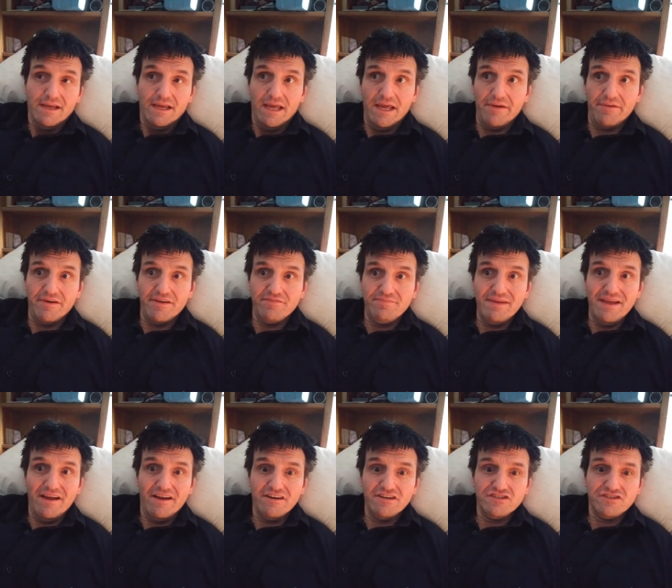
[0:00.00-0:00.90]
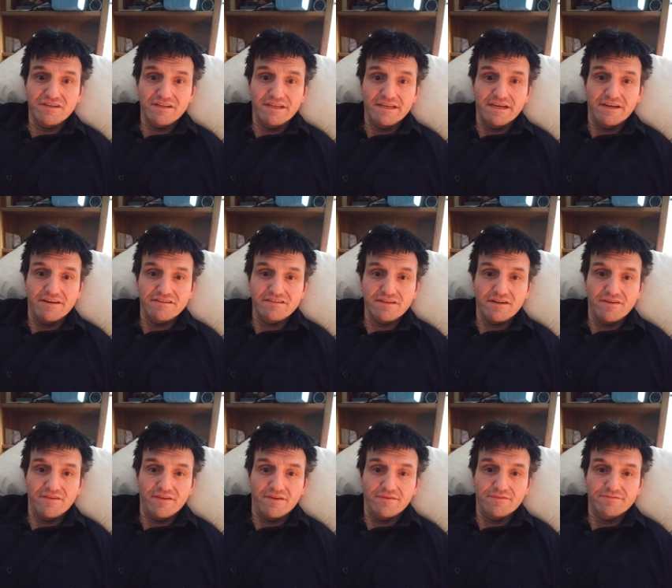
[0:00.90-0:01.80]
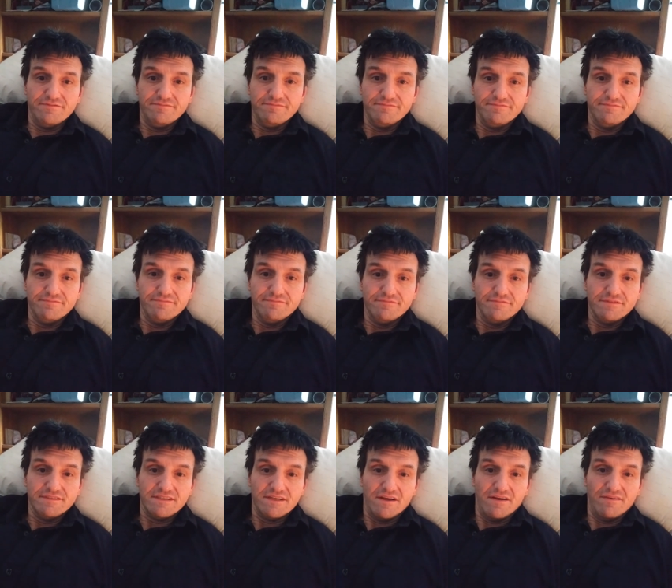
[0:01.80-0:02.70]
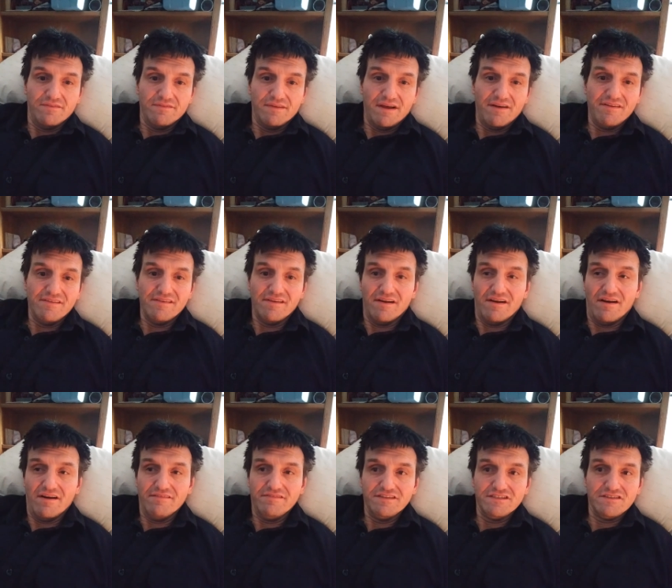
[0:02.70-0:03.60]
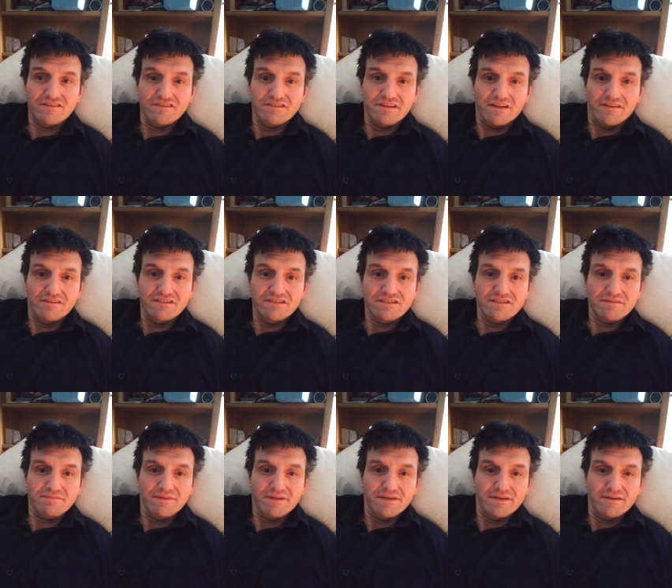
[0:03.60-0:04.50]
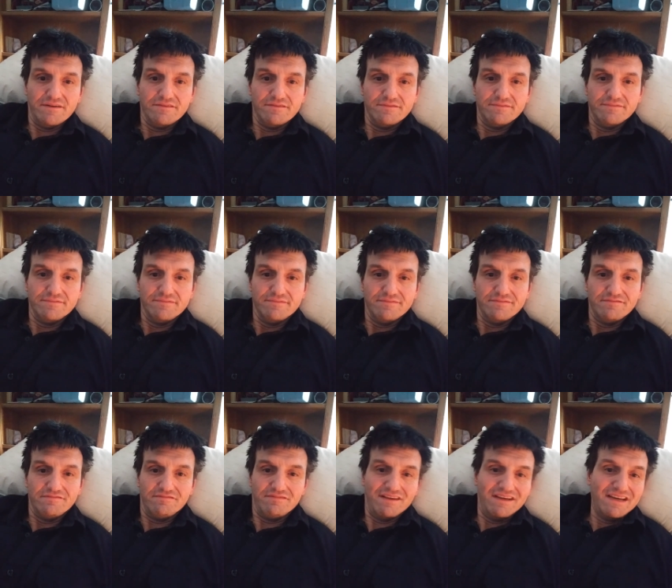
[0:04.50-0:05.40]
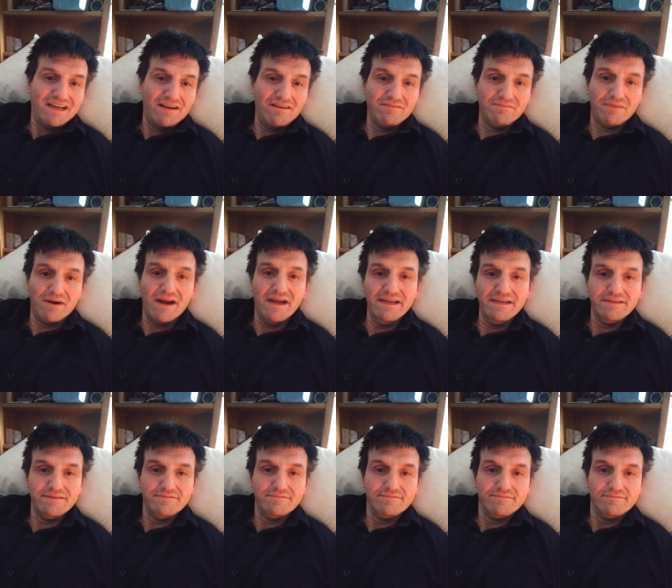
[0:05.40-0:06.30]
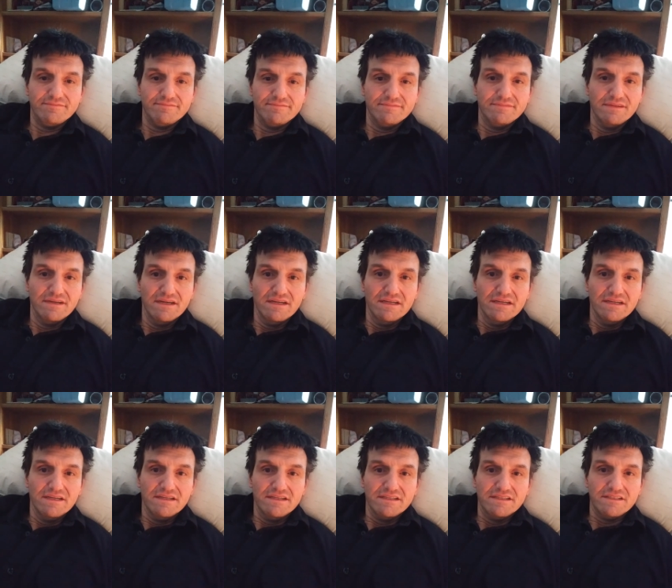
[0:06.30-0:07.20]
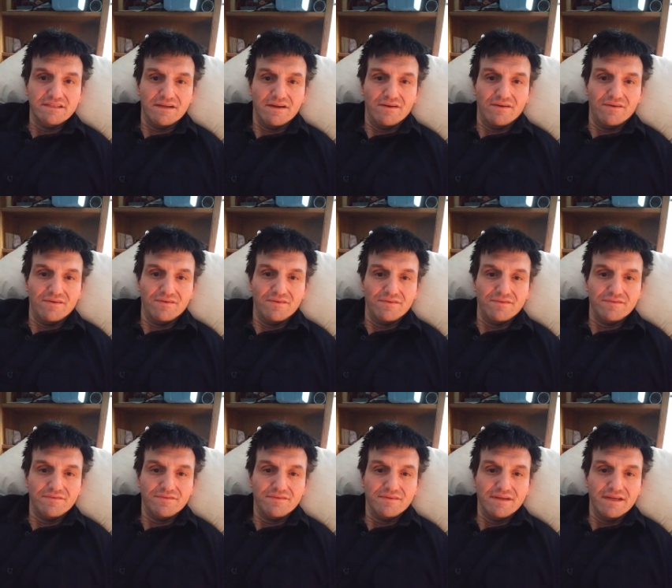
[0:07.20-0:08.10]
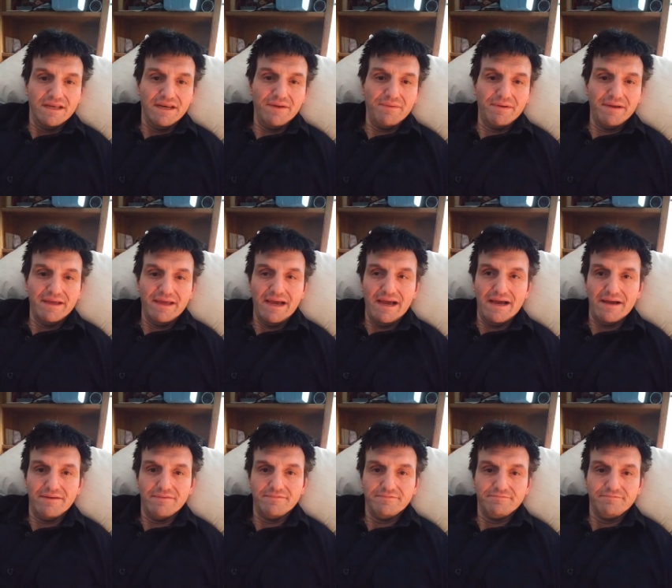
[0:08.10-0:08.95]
anyways, me 100 trillion years ago, though. So, I was an artificial intelligence computer. but now I'm Brian. So, anyway, yeah.